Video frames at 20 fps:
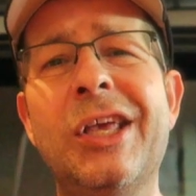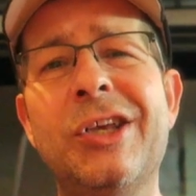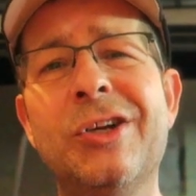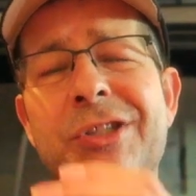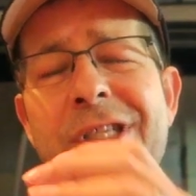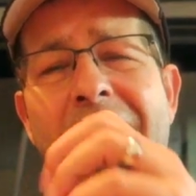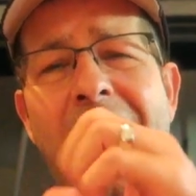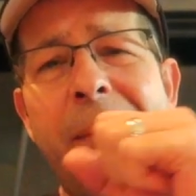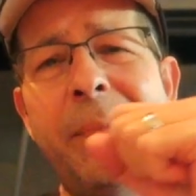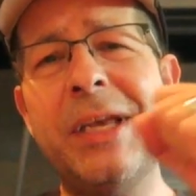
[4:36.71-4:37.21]

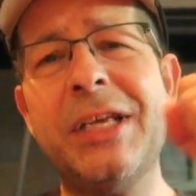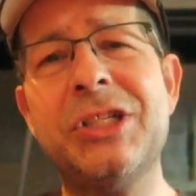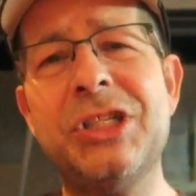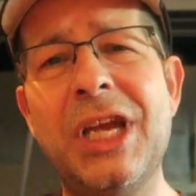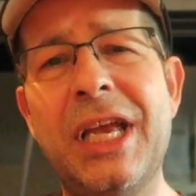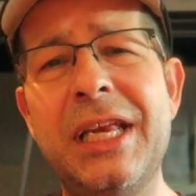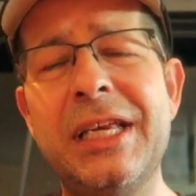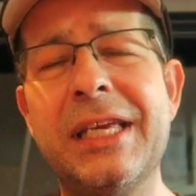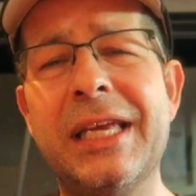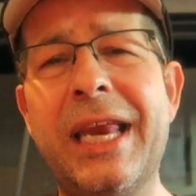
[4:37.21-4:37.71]
your timing
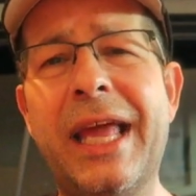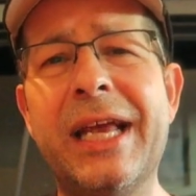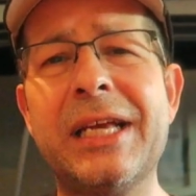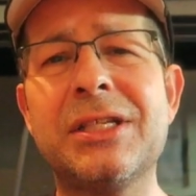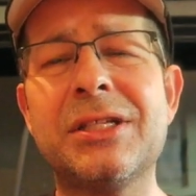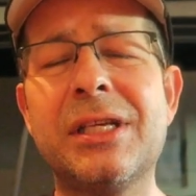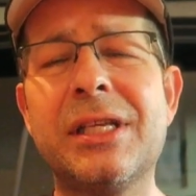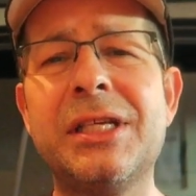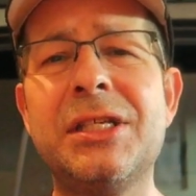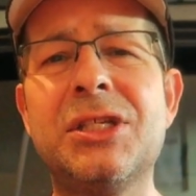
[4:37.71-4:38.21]
chain can
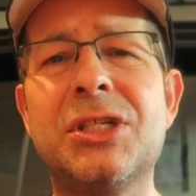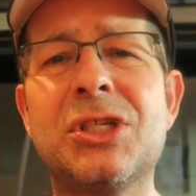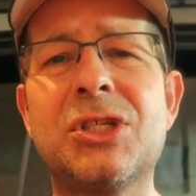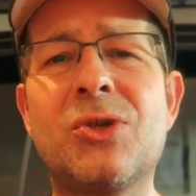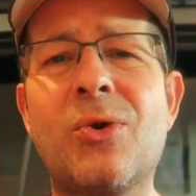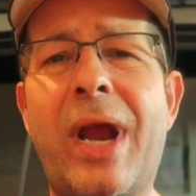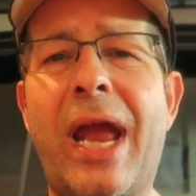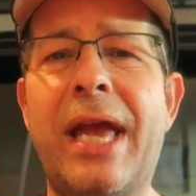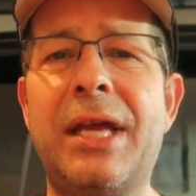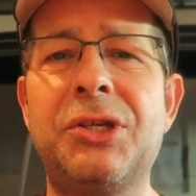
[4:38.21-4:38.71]
actually
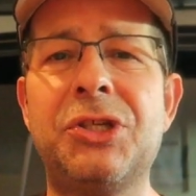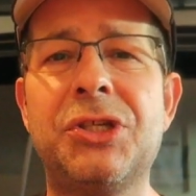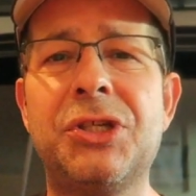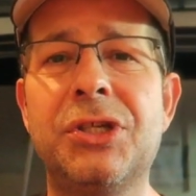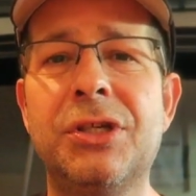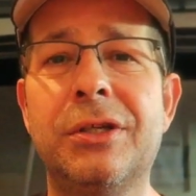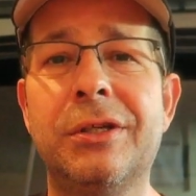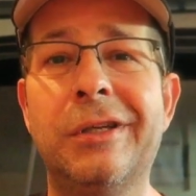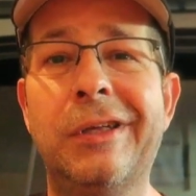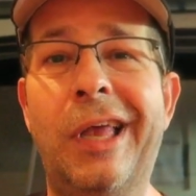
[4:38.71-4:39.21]
stretch.